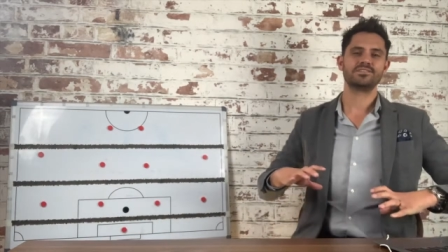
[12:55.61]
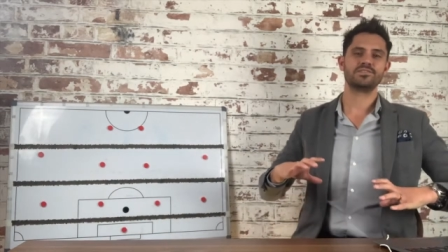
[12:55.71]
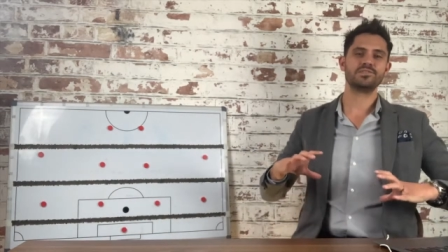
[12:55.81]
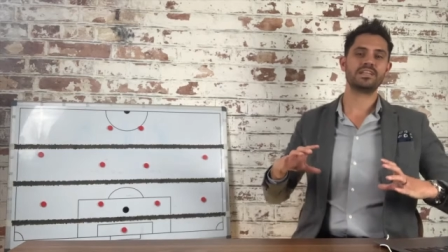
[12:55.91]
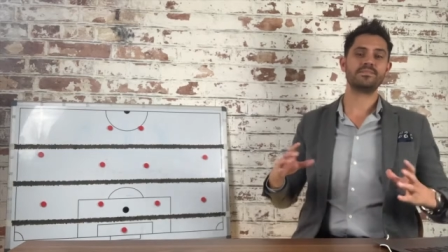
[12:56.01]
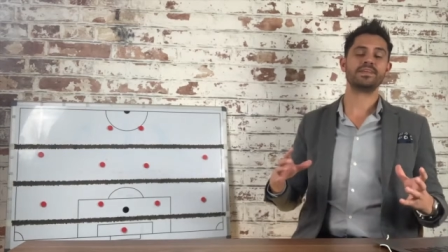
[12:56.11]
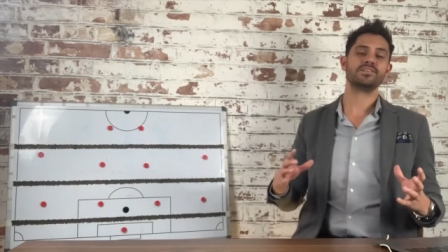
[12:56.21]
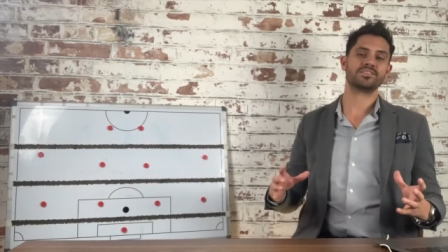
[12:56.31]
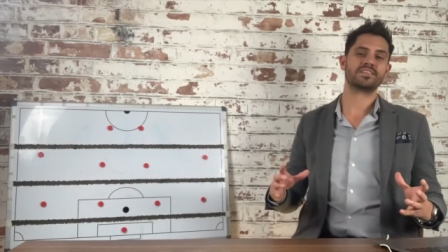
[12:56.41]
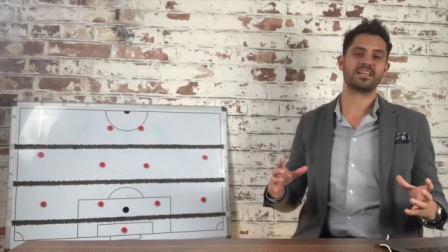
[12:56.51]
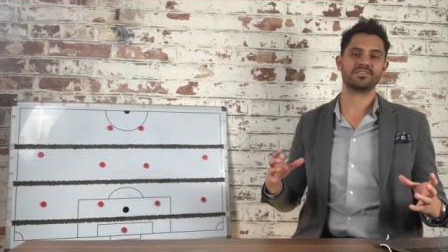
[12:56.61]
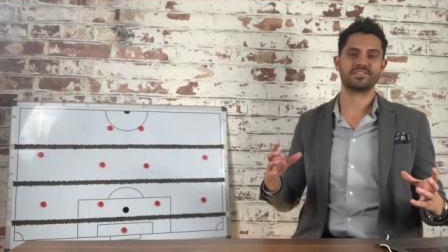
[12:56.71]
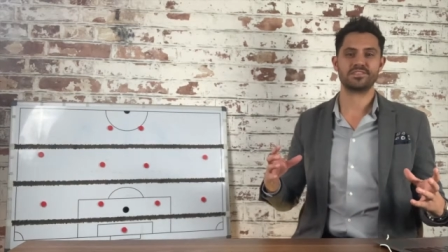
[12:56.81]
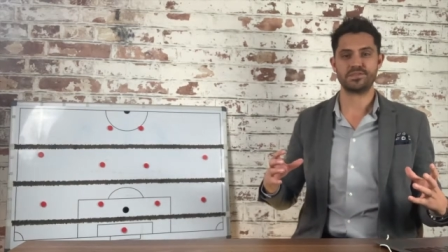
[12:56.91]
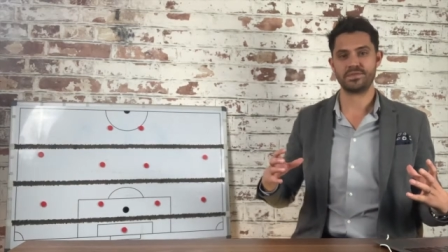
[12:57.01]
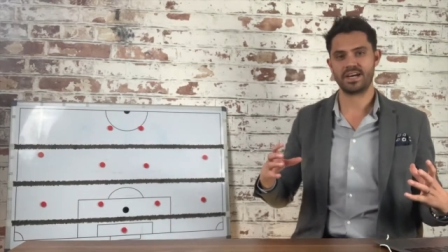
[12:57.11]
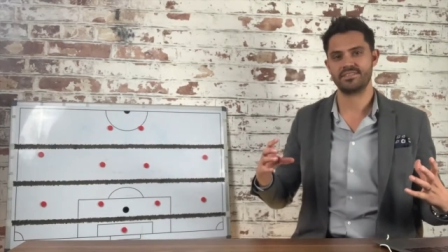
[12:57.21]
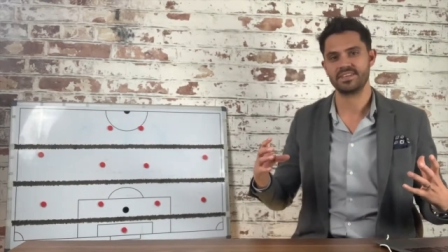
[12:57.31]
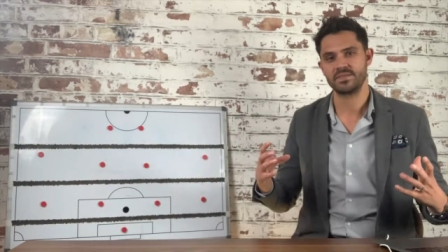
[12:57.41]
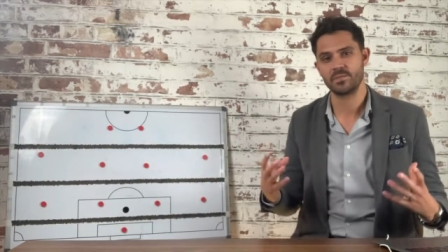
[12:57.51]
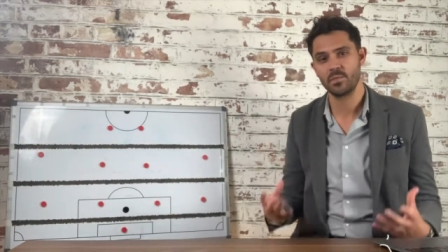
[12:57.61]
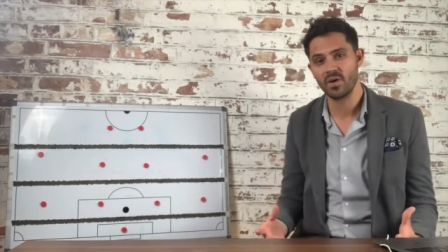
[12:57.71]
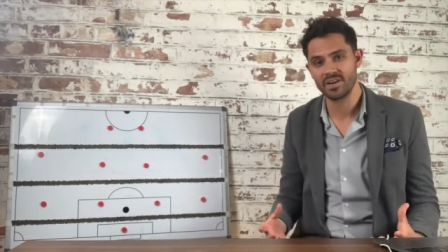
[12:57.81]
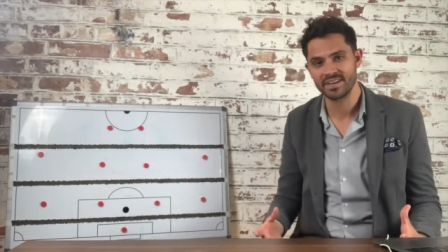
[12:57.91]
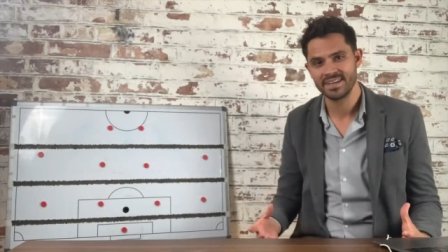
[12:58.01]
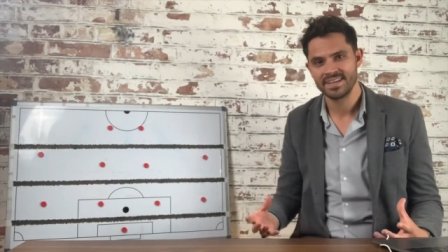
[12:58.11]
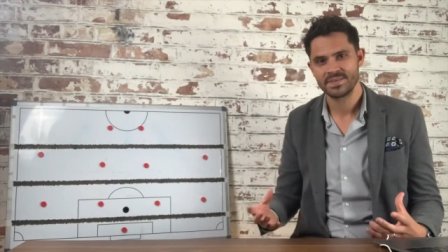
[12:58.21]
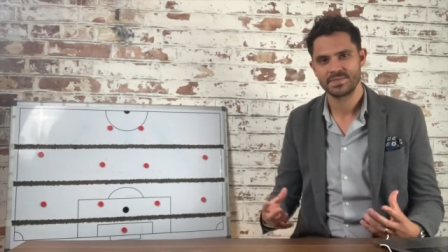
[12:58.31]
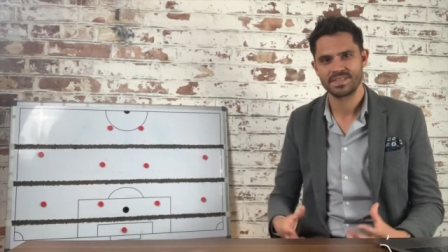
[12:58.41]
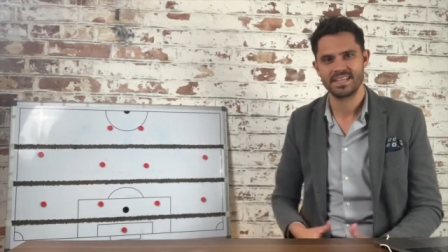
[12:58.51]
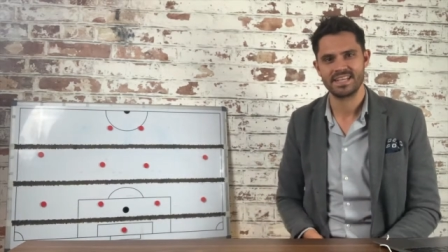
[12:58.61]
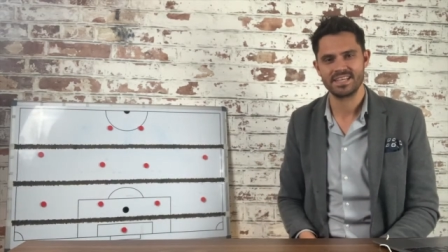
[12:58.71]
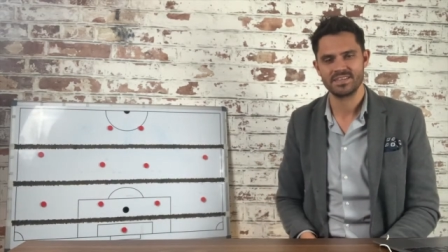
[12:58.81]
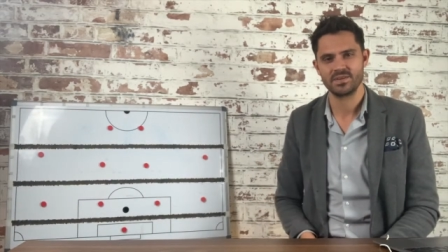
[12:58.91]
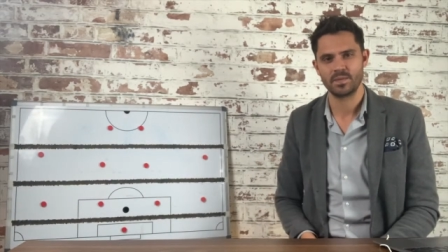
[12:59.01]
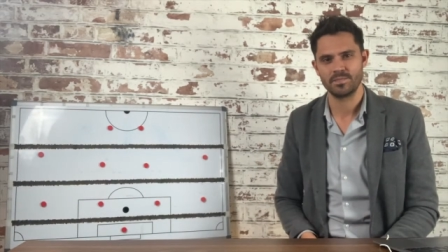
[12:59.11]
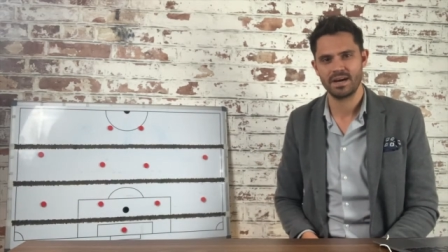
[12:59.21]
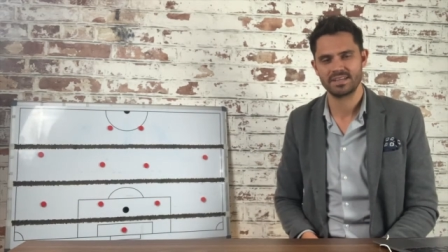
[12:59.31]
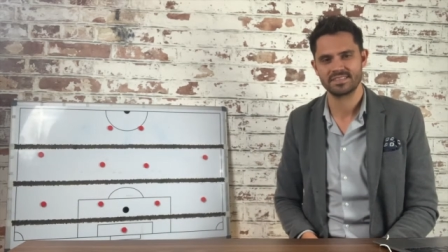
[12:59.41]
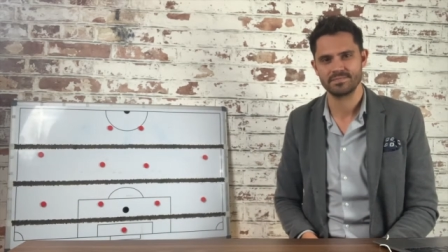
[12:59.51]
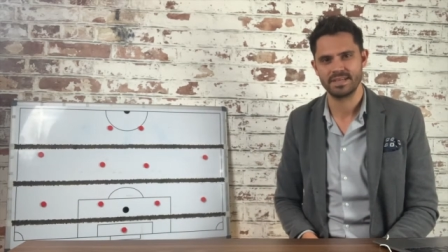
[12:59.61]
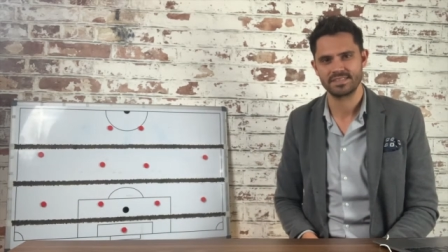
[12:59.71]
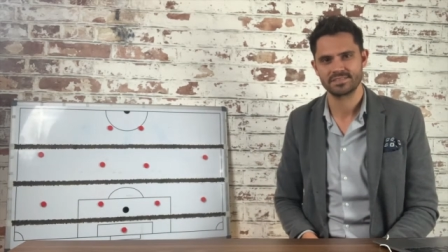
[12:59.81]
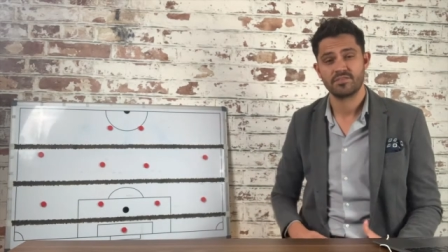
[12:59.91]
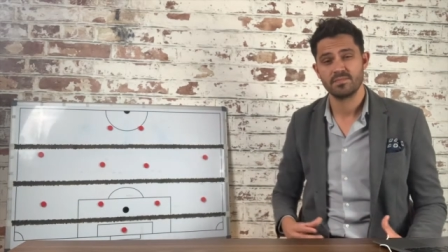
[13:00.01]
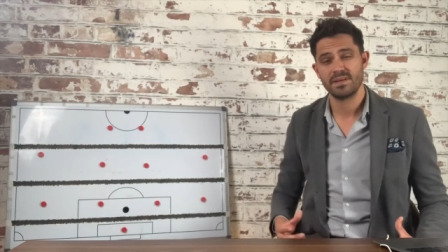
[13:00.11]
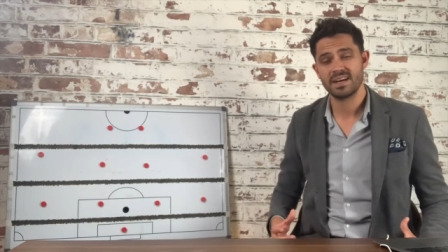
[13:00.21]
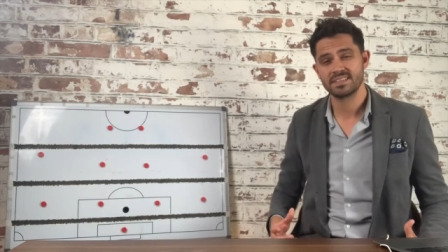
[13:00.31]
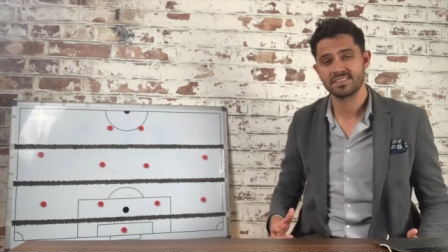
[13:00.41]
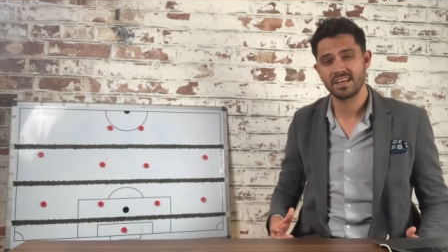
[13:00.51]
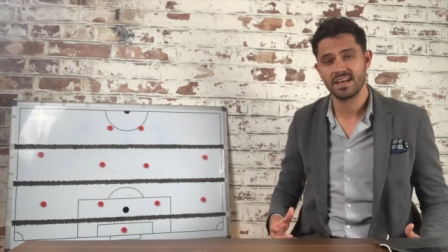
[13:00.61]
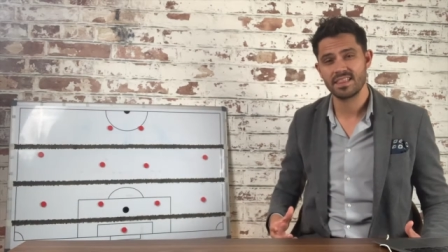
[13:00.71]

to limit yourself to having one within your marketing mix. For a marketer,